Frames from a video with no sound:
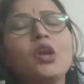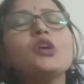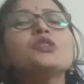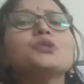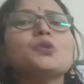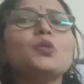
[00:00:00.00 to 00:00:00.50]

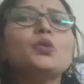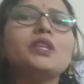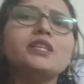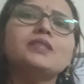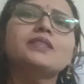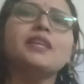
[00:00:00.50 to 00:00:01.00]
So
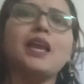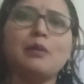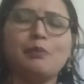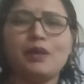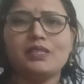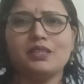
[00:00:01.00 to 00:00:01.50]
this
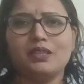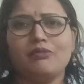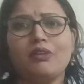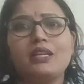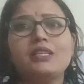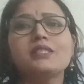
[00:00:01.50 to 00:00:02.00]
capacity,
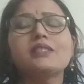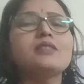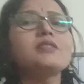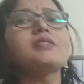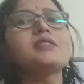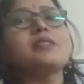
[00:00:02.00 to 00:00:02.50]
what is the
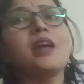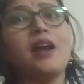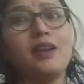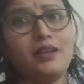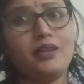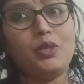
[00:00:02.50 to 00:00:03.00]

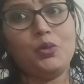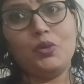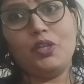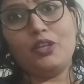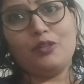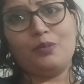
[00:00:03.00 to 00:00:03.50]
standard
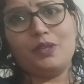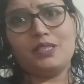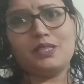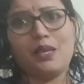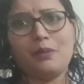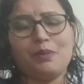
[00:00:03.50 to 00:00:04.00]
unit of this
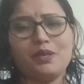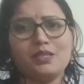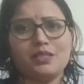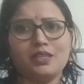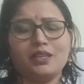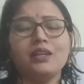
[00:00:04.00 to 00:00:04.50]

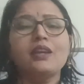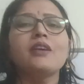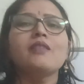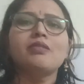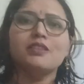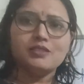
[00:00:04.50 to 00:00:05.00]
capacity?
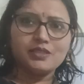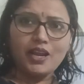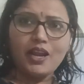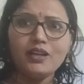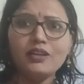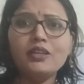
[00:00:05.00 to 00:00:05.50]
The
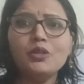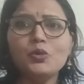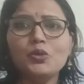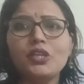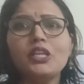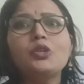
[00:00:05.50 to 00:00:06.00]
standard
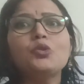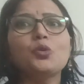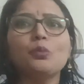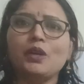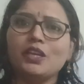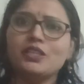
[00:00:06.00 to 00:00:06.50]
unit to
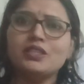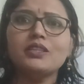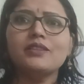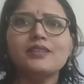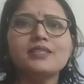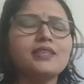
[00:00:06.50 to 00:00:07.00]
measure
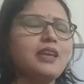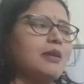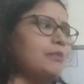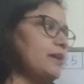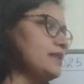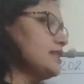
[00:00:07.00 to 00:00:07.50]
this
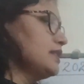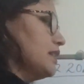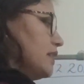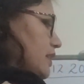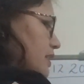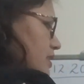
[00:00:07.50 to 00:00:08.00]
capacity
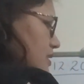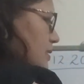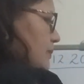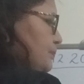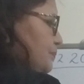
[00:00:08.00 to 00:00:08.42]
is